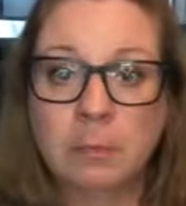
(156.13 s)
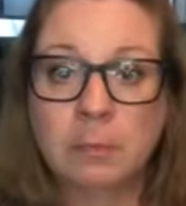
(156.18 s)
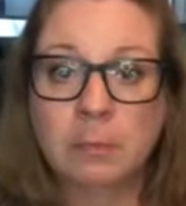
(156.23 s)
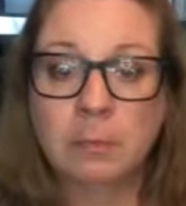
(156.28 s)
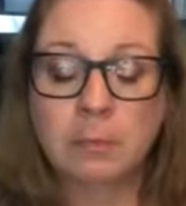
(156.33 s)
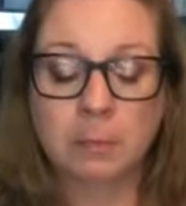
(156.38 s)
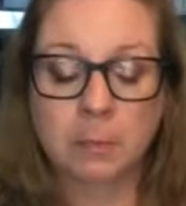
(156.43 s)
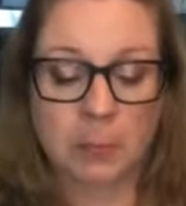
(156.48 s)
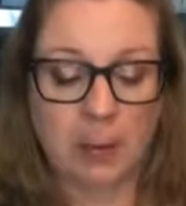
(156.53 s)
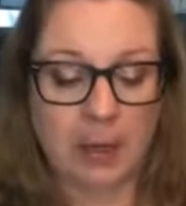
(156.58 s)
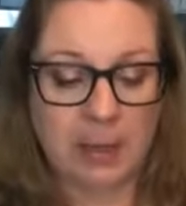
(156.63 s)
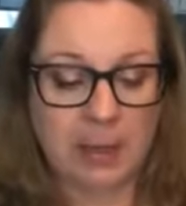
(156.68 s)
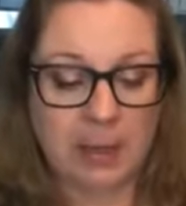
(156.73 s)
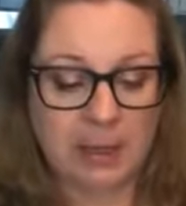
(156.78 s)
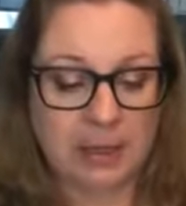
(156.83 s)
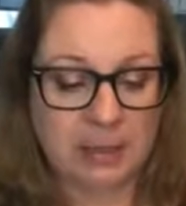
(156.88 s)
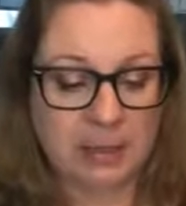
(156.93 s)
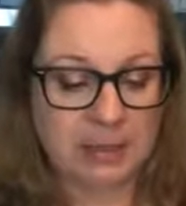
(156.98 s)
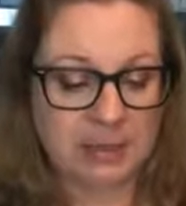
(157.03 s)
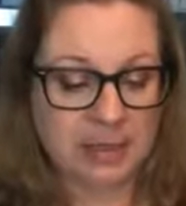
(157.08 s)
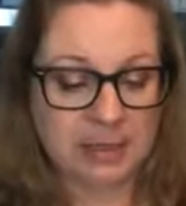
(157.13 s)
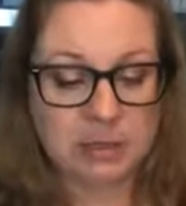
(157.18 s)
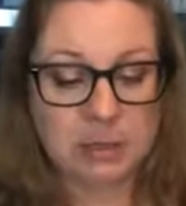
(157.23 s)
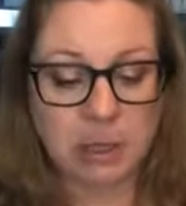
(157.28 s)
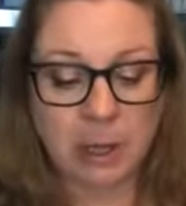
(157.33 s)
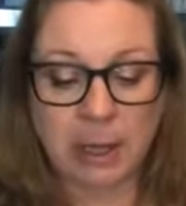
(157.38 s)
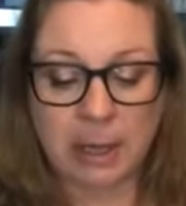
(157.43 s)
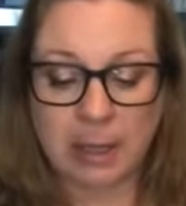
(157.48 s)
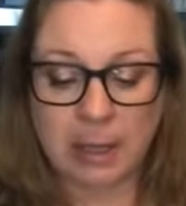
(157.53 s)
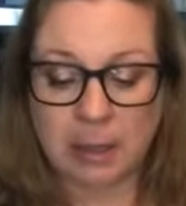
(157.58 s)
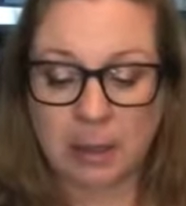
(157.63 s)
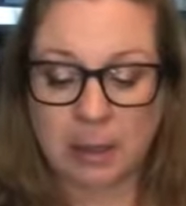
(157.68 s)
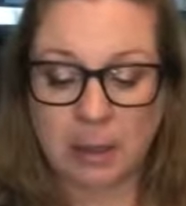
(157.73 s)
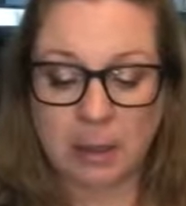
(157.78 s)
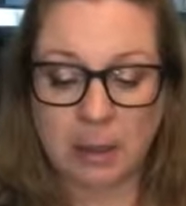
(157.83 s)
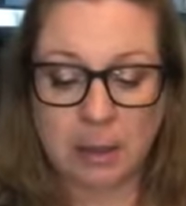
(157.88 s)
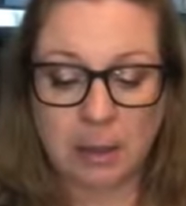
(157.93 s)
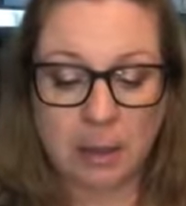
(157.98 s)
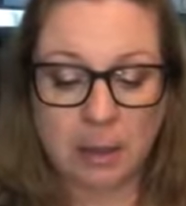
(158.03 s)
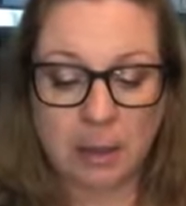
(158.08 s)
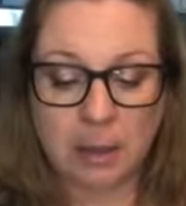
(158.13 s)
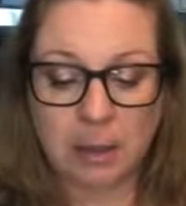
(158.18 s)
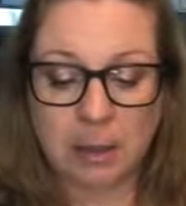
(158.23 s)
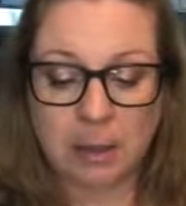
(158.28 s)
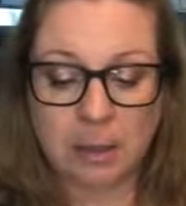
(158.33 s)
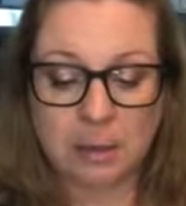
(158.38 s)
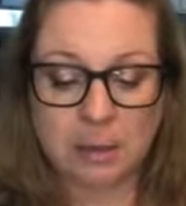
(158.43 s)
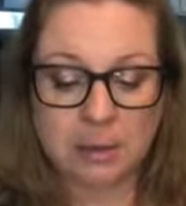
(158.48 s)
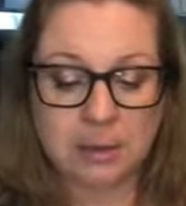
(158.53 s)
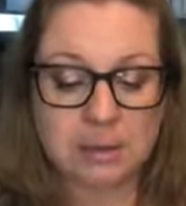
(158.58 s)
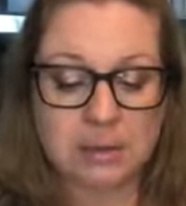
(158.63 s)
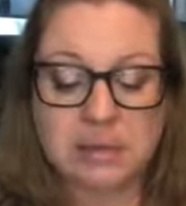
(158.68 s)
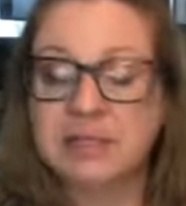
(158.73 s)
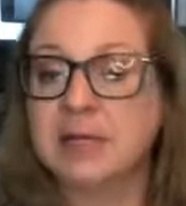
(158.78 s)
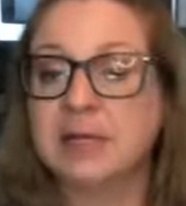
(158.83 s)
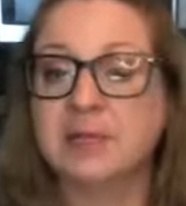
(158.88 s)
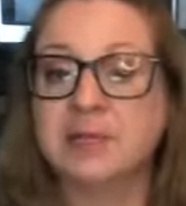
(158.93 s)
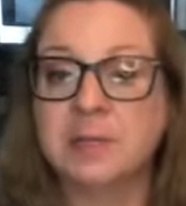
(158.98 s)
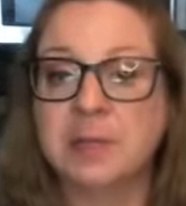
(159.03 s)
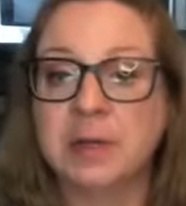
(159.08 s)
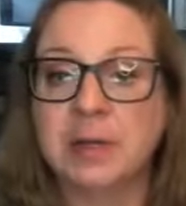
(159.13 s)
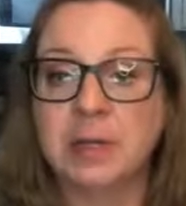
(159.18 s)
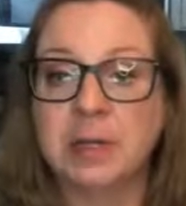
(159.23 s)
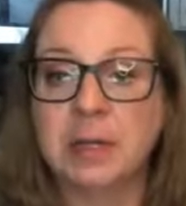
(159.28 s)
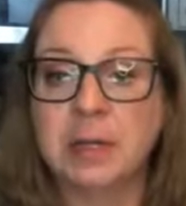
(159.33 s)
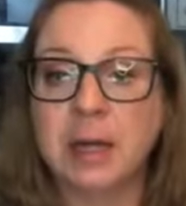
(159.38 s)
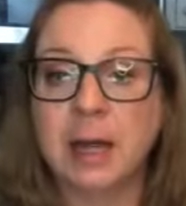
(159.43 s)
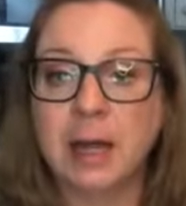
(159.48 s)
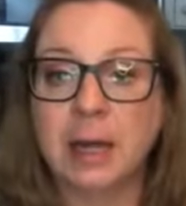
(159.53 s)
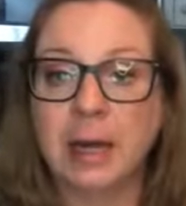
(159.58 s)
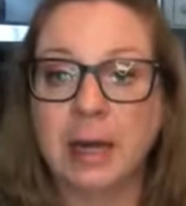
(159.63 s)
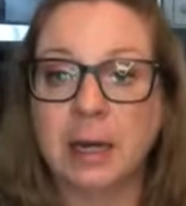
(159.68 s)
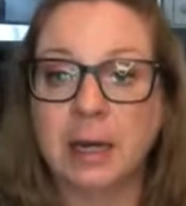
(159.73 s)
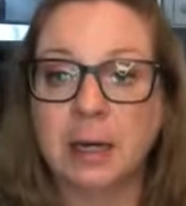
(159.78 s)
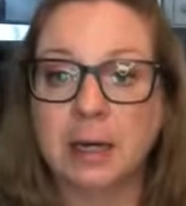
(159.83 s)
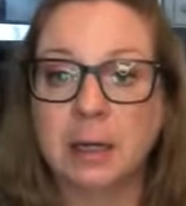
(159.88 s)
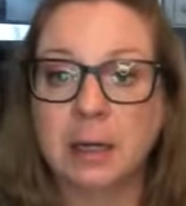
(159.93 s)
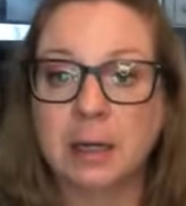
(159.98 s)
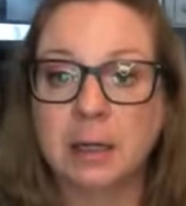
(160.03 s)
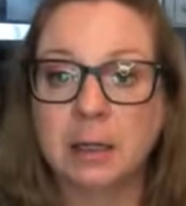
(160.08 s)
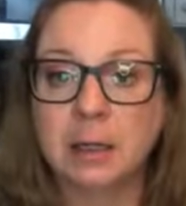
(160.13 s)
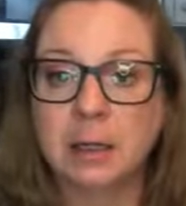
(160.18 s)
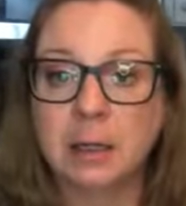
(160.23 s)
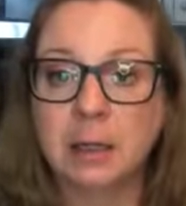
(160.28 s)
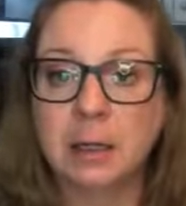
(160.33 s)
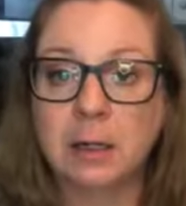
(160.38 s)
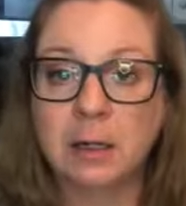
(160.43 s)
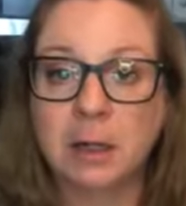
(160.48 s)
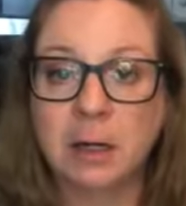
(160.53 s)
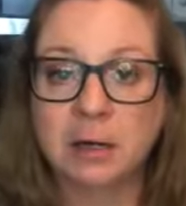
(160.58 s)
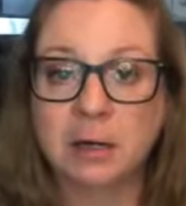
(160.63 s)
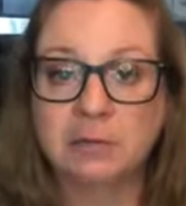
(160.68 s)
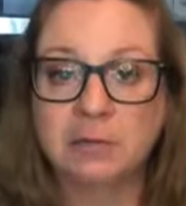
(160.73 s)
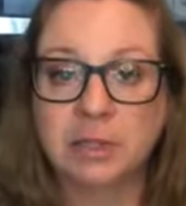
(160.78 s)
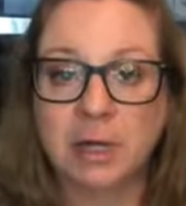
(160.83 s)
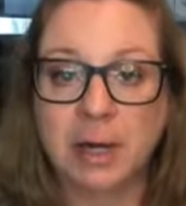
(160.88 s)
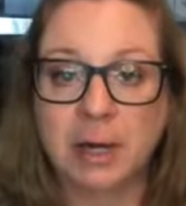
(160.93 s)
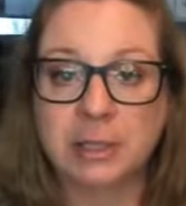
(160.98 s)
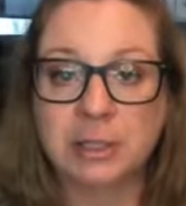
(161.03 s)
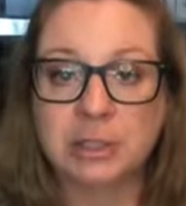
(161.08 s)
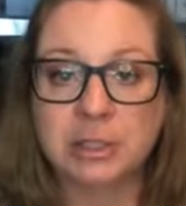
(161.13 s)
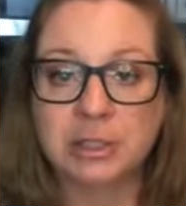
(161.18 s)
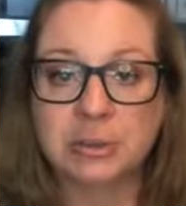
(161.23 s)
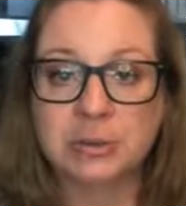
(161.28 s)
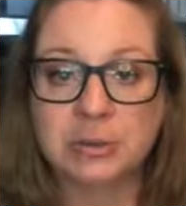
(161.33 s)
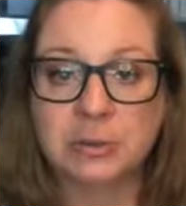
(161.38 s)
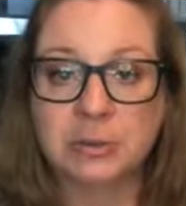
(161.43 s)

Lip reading: right? It tastes great. It saves me a little headache of trying to